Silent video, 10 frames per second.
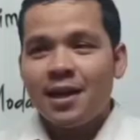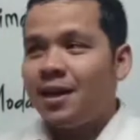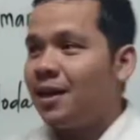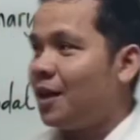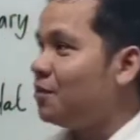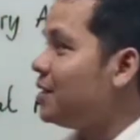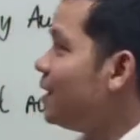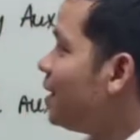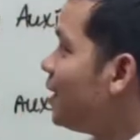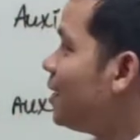Like you see
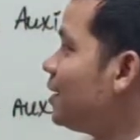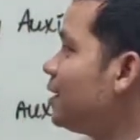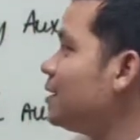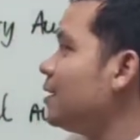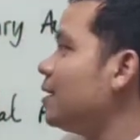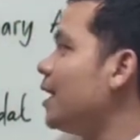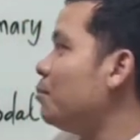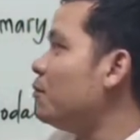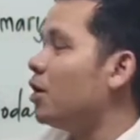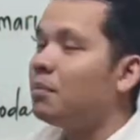in here,
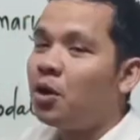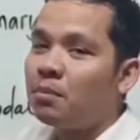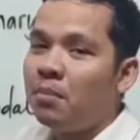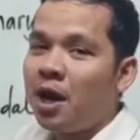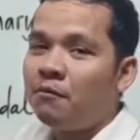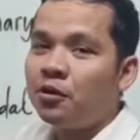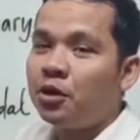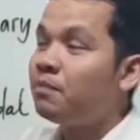number one about main verb,